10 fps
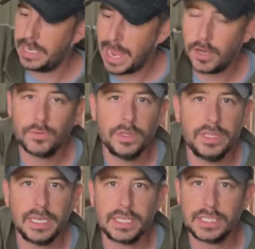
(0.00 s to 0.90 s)
down
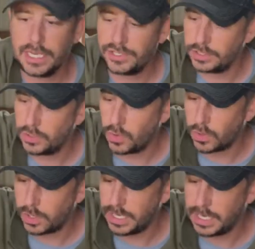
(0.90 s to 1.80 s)
with an extension
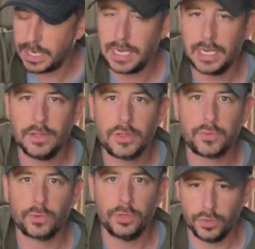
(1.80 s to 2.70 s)
cord in
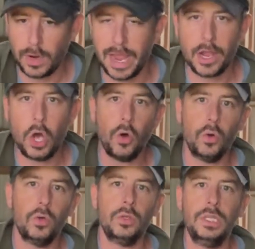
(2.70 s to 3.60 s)
through a
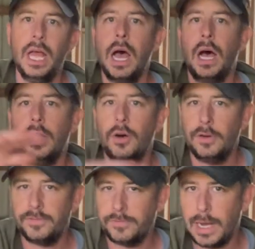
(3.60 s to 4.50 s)
hole
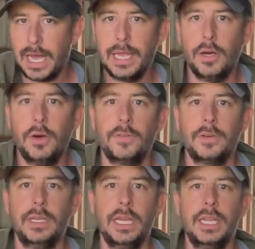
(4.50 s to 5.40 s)
of
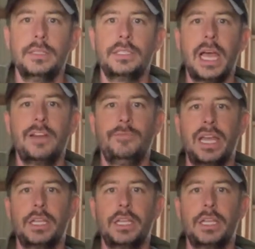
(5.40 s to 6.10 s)
inside of